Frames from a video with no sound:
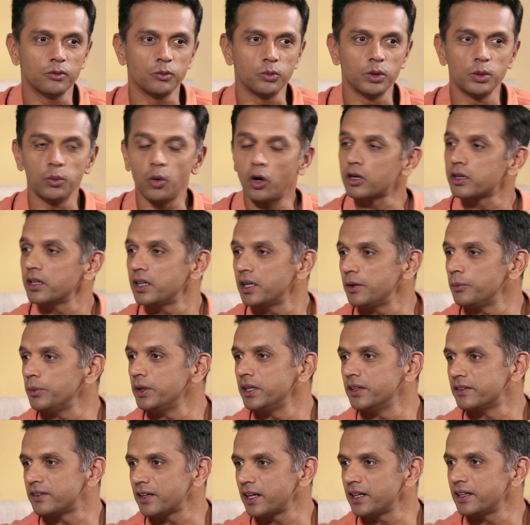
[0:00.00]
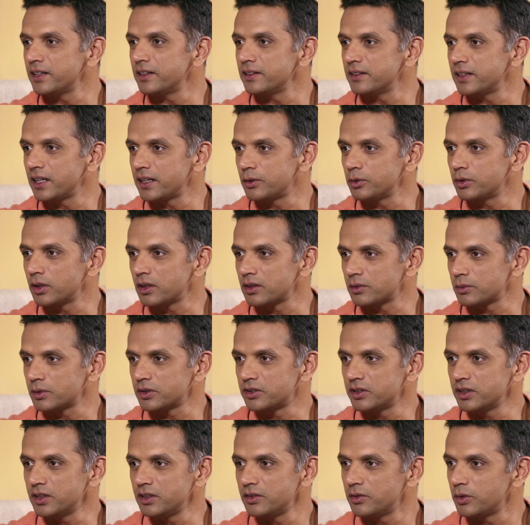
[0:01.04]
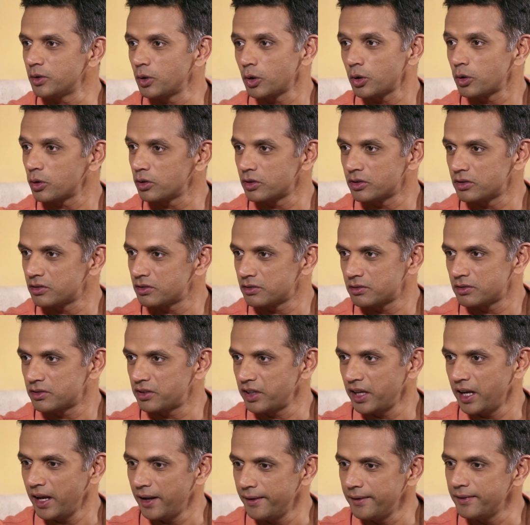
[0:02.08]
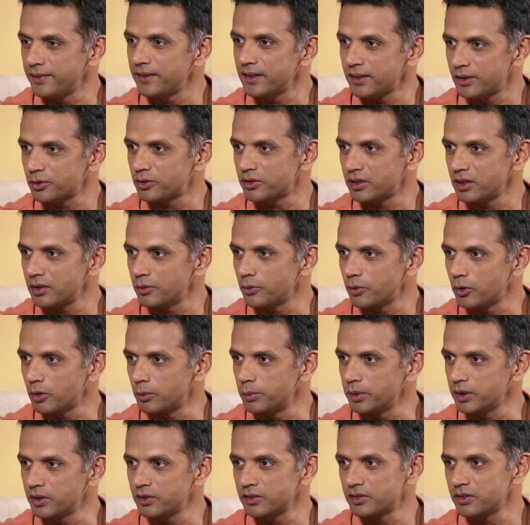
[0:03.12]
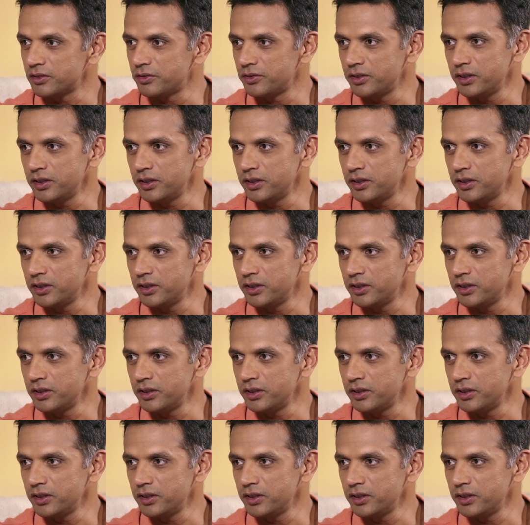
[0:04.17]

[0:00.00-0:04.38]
and we decided in that 2001 series we're not going to say anything to Steve Waugh, because if he